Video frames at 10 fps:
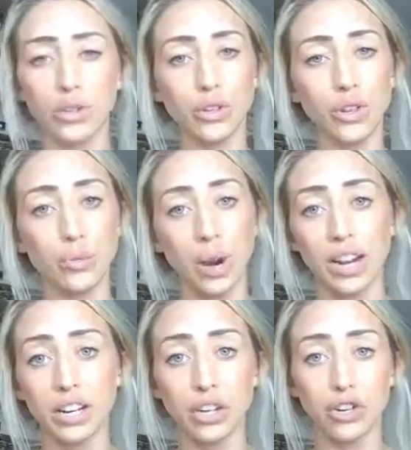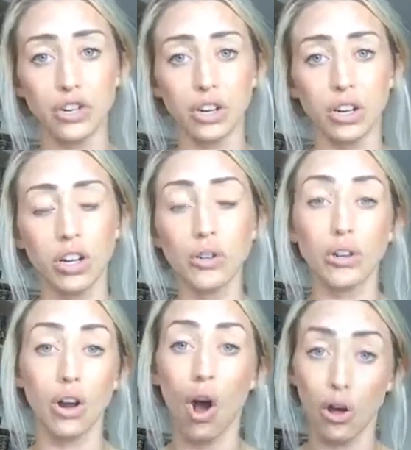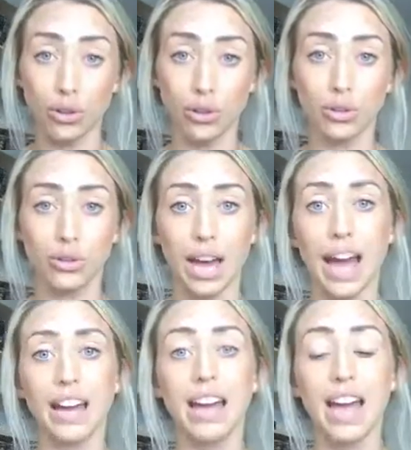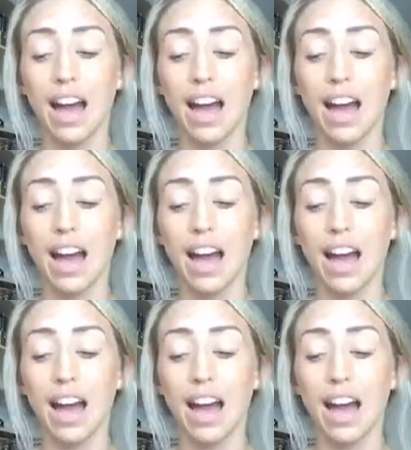you can just write it in a journal. You could also do that.